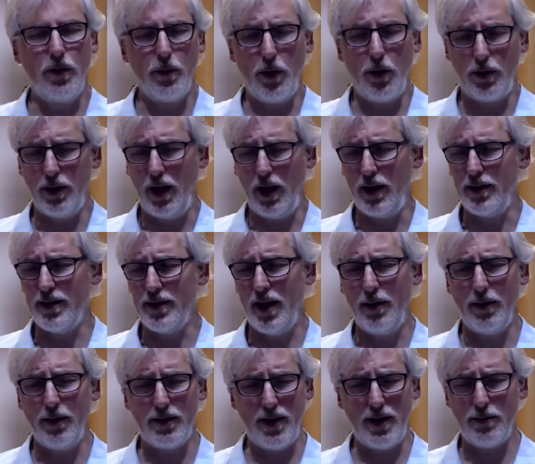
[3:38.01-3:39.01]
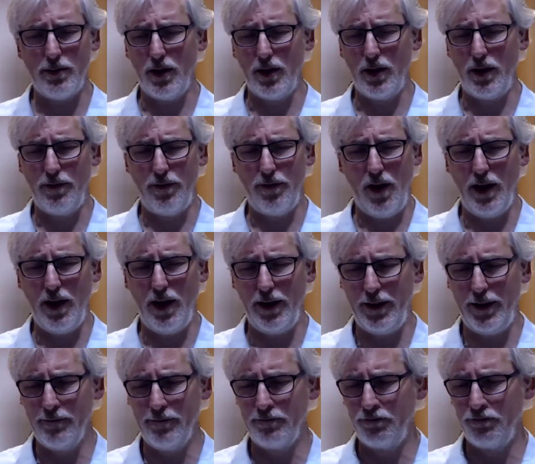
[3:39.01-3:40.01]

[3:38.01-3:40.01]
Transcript: body at any time, that's absolutely fine.